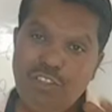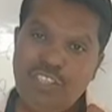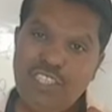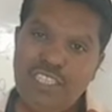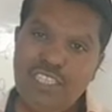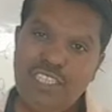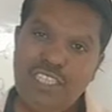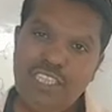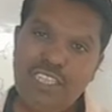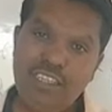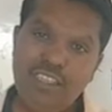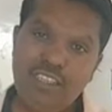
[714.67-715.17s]

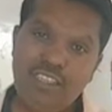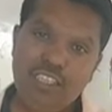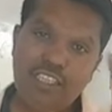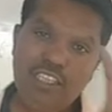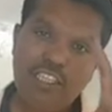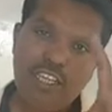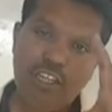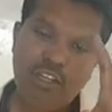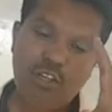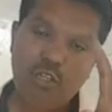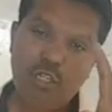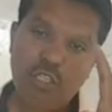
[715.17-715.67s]
seen there the
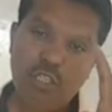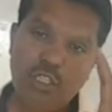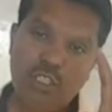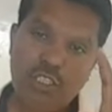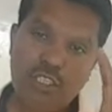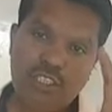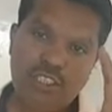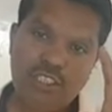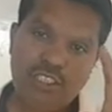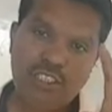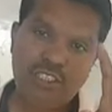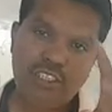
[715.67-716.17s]

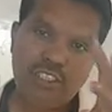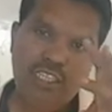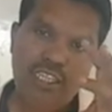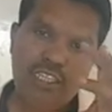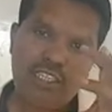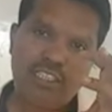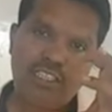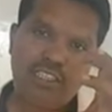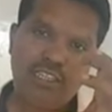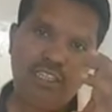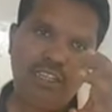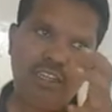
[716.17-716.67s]
decorations
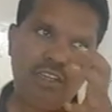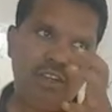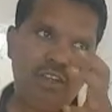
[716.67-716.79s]
that